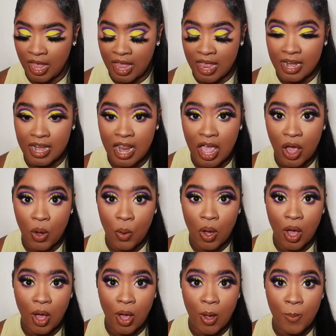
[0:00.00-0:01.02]

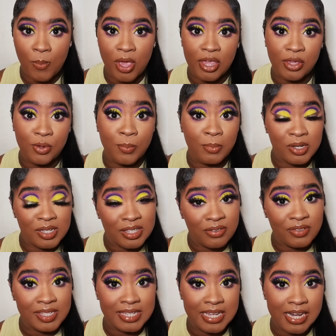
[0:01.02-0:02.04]
Now, you must have
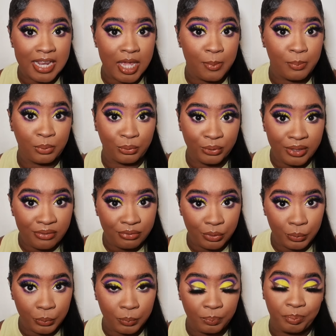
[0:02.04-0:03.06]
seen a
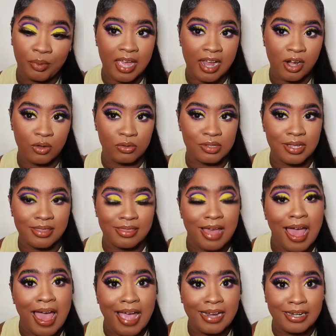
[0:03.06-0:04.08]
preview announcing that
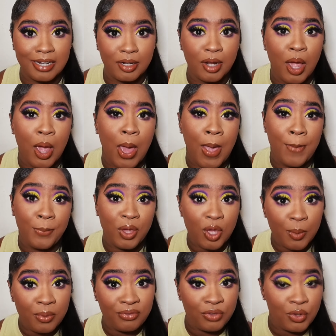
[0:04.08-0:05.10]
I did pick
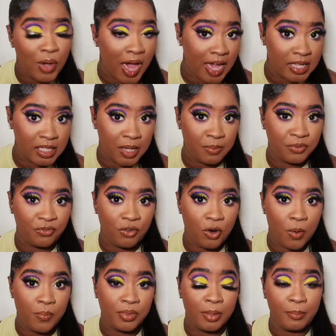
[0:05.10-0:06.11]
up a few items
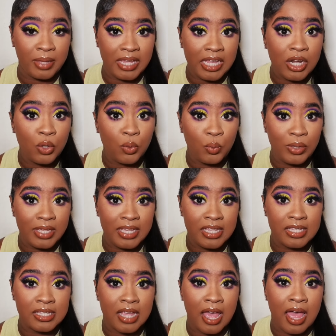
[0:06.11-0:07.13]
from the
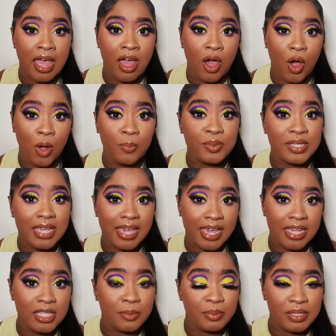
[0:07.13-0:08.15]
P.Louise up to
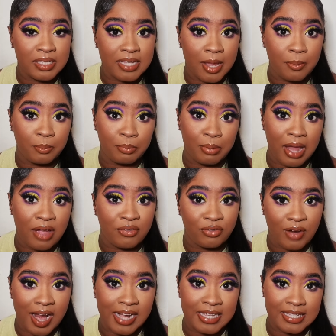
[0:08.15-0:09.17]
80% Black
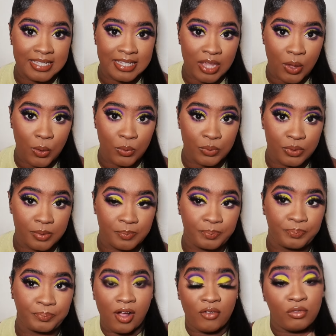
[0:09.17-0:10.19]
Friday sales.
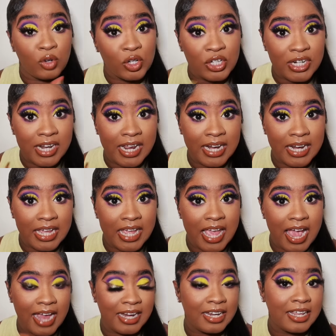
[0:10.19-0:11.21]
Unfortunately,
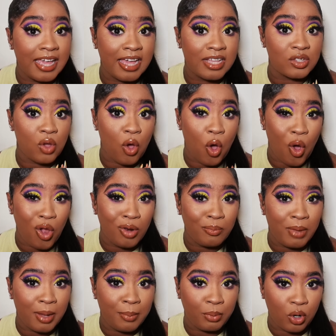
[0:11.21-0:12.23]
I didn't get all
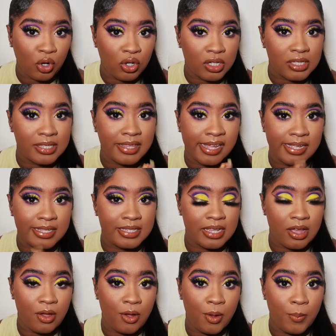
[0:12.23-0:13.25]
my products that
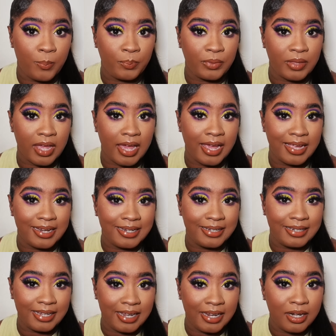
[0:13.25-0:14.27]
I
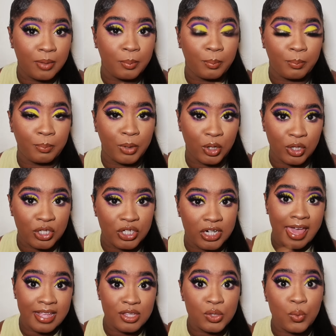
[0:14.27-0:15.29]
did
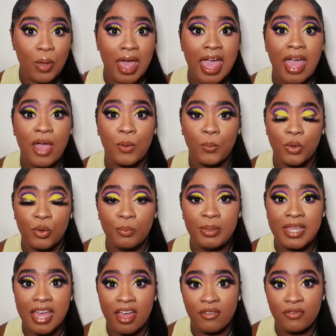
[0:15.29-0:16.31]
purchase, where I will be
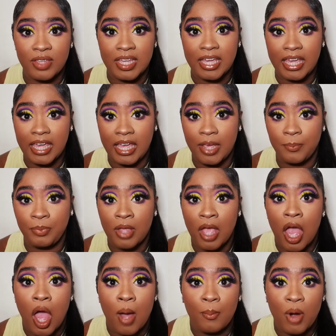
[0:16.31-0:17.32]
having a
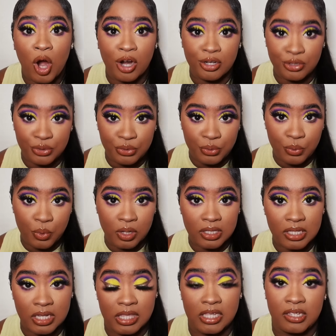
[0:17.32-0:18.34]
part 2
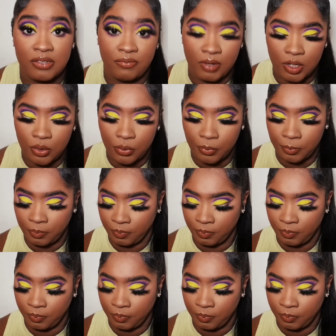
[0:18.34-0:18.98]
to this video.